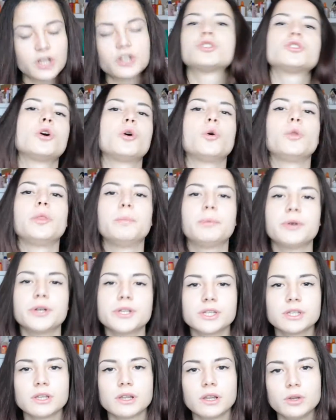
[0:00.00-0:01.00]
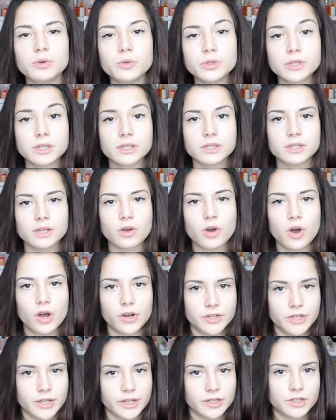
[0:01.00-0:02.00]
So the person loses the
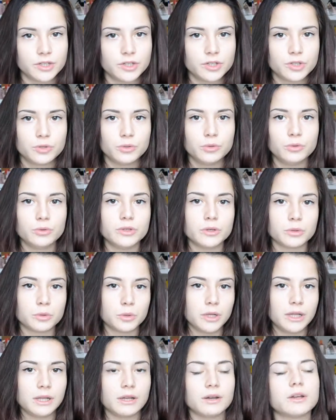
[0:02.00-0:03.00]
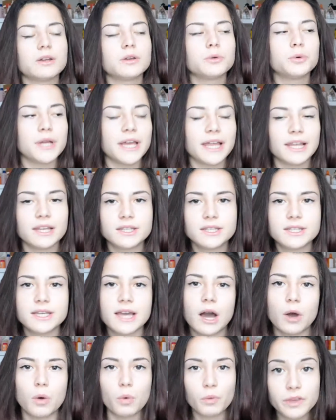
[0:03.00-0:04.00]
contact to the reality
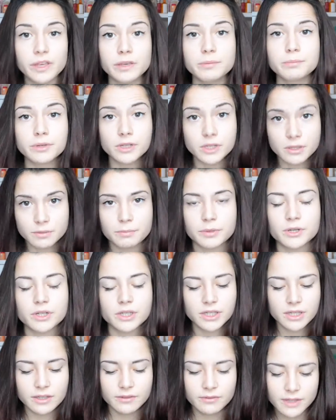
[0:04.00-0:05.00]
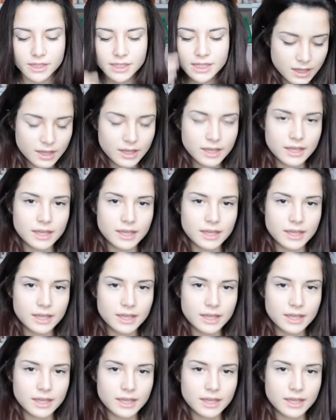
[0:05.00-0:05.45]
how we perceive it.